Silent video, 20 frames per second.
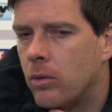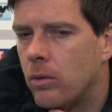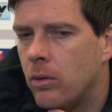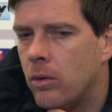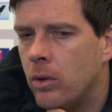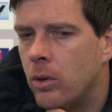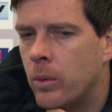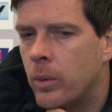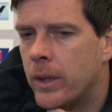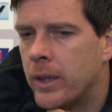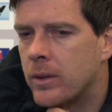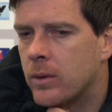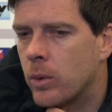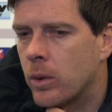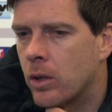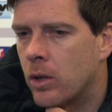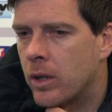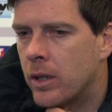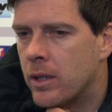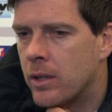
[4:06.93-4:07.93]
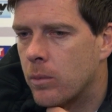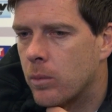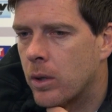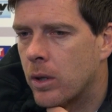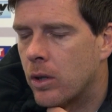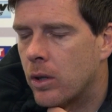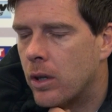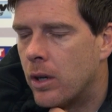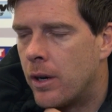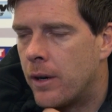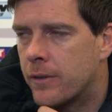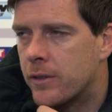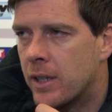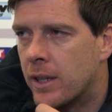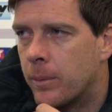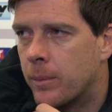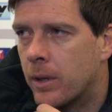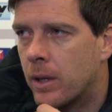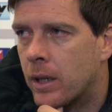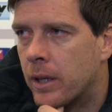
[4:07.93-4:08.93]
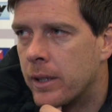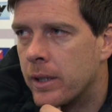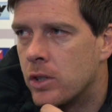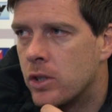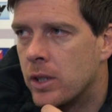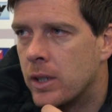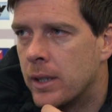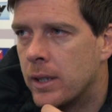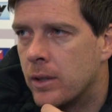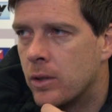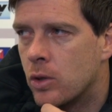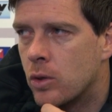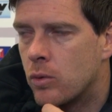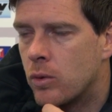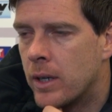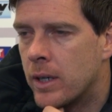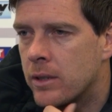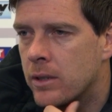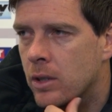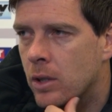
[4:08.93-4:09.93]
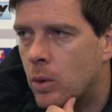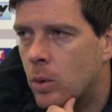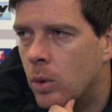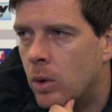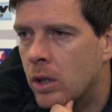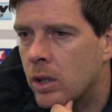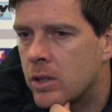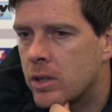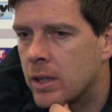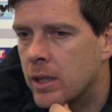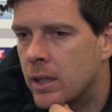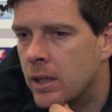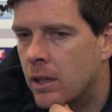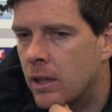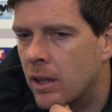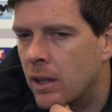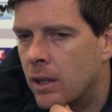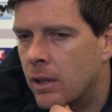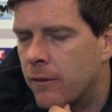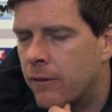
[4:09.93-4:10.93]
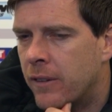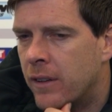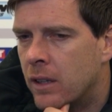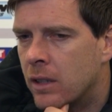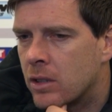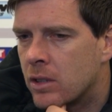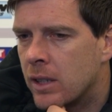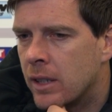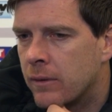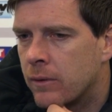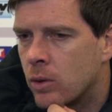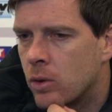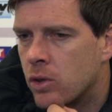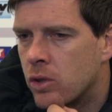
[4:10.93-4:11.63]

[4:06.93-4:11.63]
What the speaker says: Always, we got in going at half time with a clean sheet and just raising the quality and our fitness level.